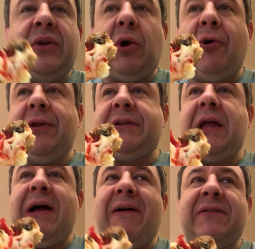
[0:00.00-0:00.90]
garlic
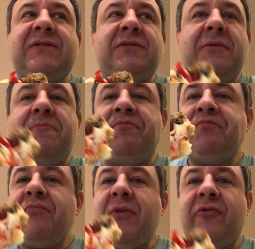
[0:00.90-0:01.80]
knots, and
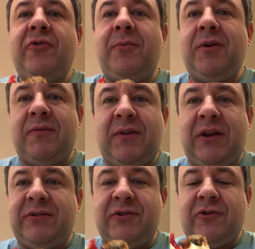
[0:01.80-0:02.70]
so many different
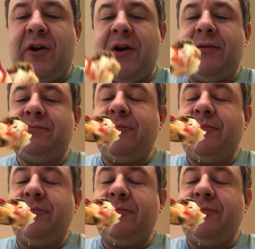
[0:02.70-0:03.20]
things to try.